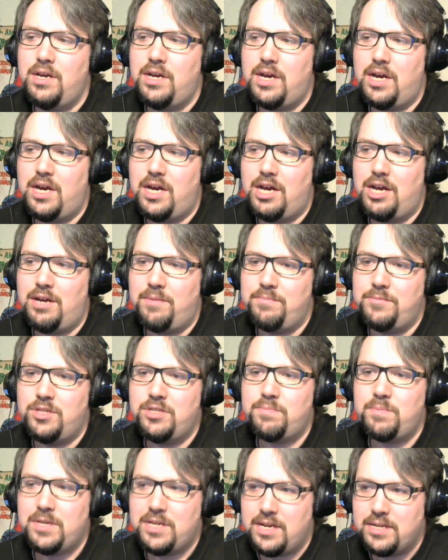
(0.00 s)
um,
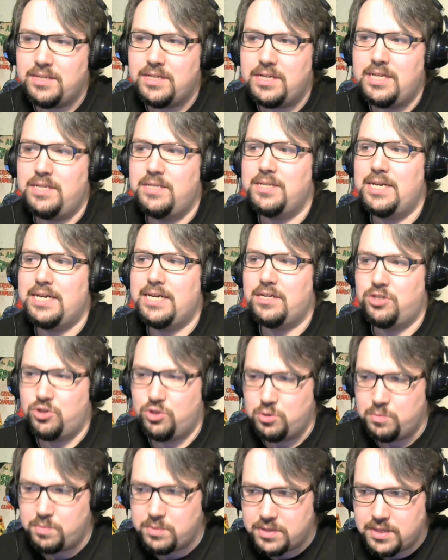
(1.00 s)
just because it is like a
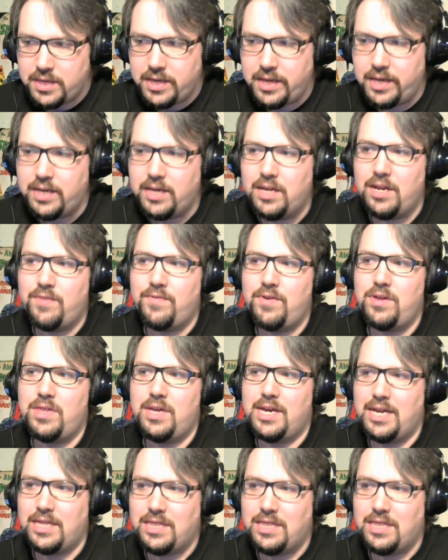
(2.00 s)
troops thing and everything.